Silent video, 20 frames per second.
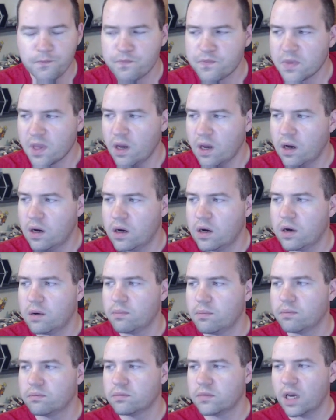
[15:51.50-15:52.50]
I
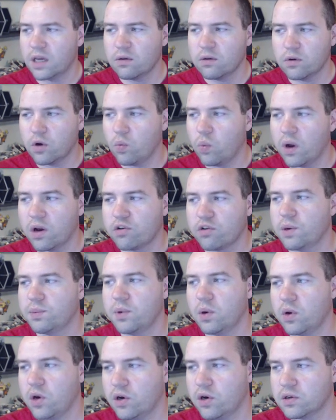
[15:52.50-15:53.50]
don't know what
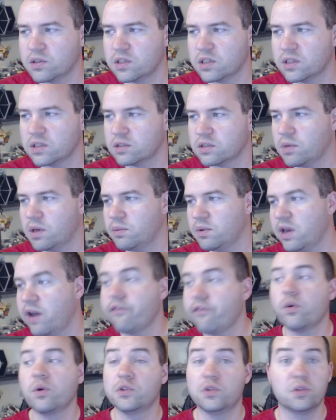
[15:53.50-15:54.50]
cryptocurrency is. Maybe
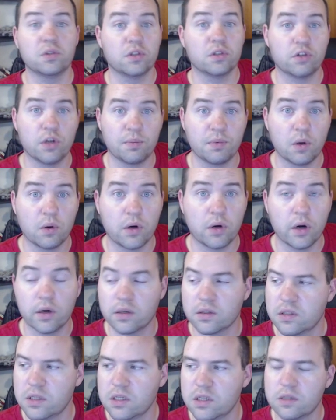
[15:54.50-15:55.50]
everyone's using
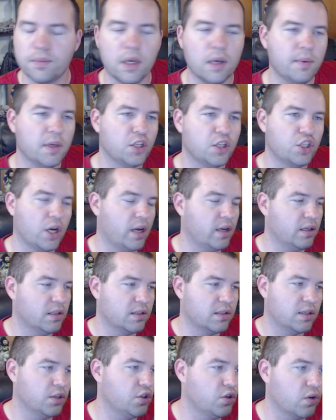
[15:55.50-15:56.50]
cryptocurrencies. Maybe
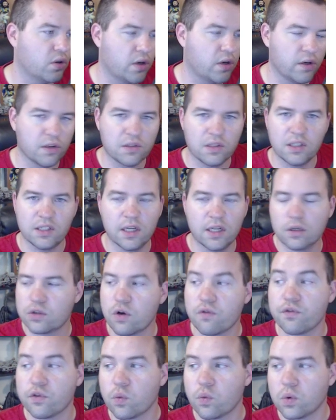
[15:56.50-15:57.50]
China's digital currency takes
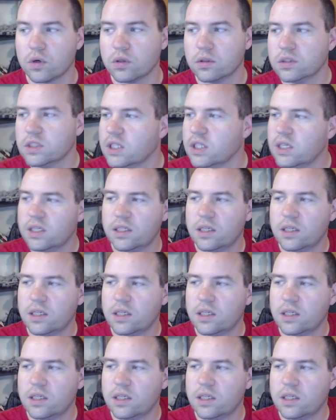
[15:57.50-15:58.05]
over the world.